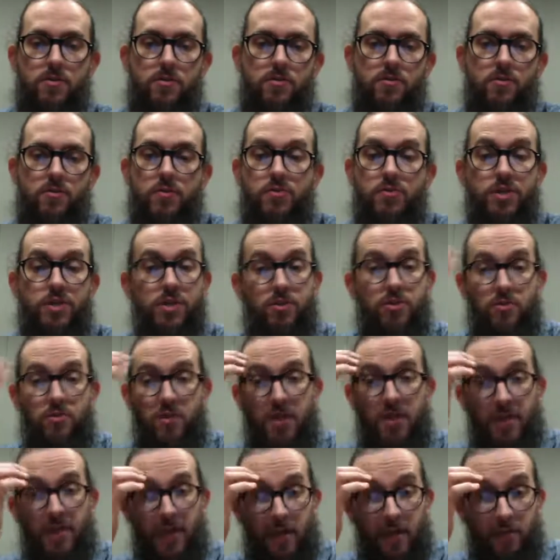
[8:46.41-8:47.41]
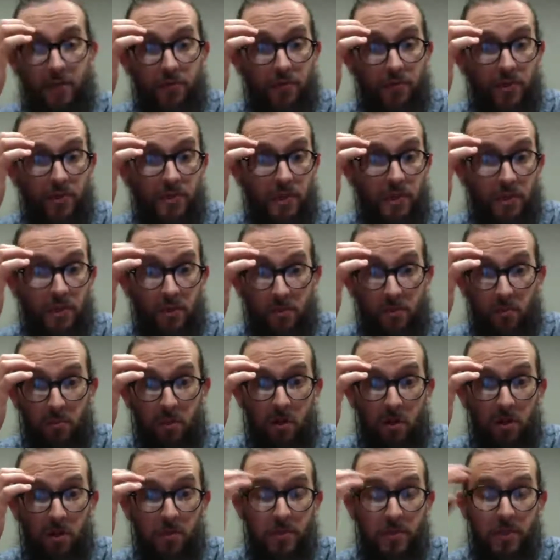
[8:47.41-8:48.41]
we really do on I Care If You Listen on the
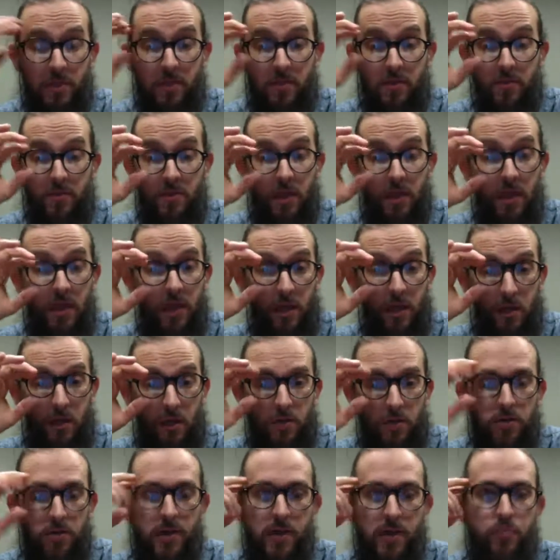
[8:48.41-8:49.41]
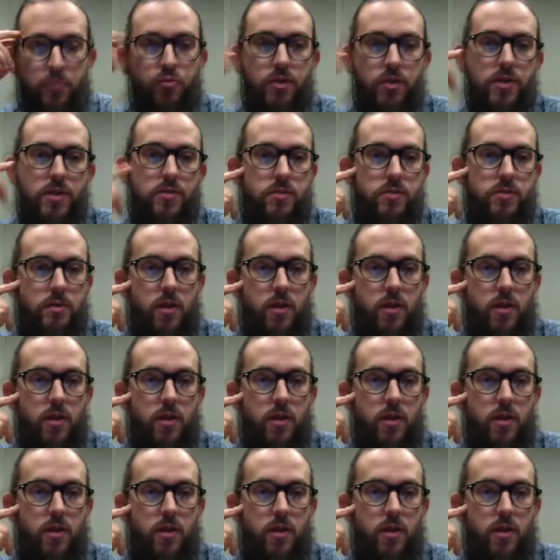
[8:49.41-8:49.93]
blog, because you get press